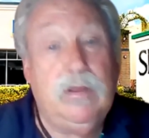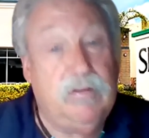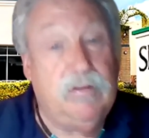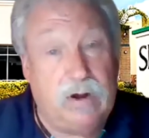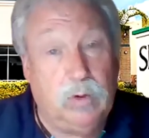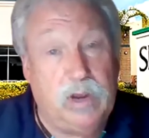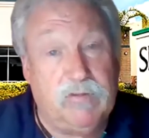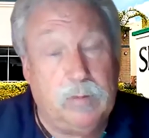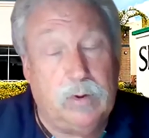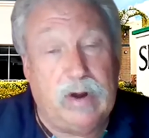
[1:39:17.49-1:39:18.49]
the federal
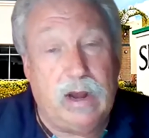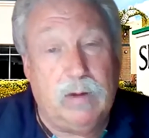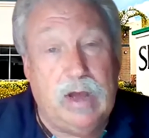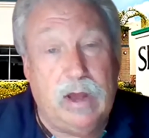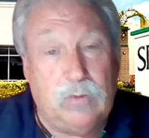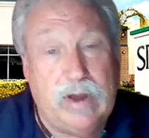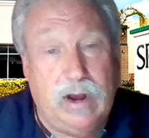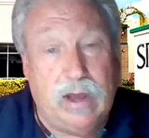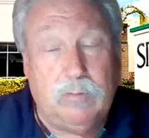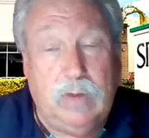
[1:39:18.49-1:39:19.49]
government
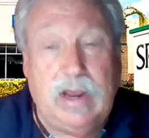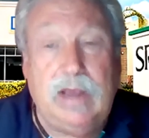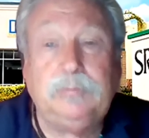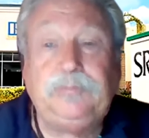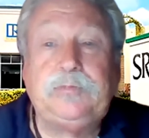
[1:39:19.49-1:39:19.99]
ran out of money.